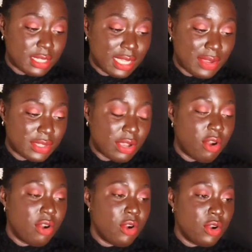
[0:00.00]
thing, I was like,
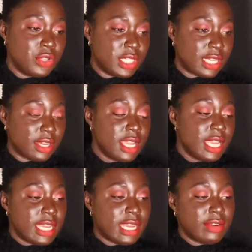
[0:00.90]
oh dear.
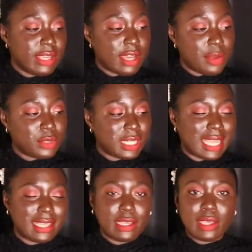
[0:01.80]
Here he comes with,
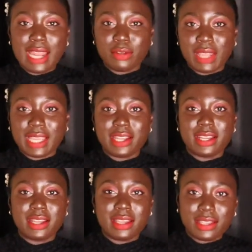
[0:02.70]
like, kind of like
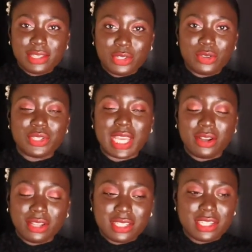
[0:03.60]
a, you know,
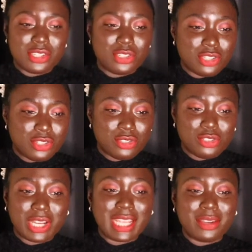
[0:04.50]
psychologist, just
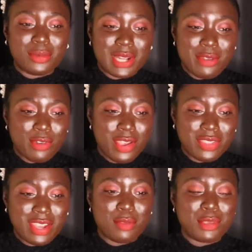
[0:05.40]
shrink or whatever, a
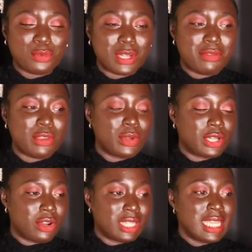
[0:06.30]
therapist, whatever you
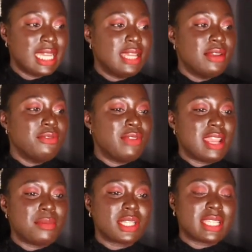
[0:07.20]
want to call it.
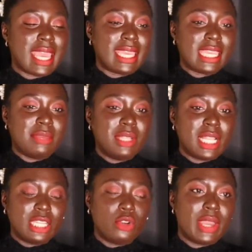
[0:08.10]
Very much like
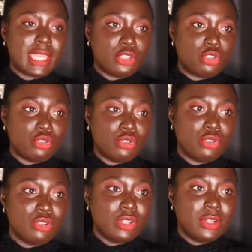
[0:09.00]
immediately going into,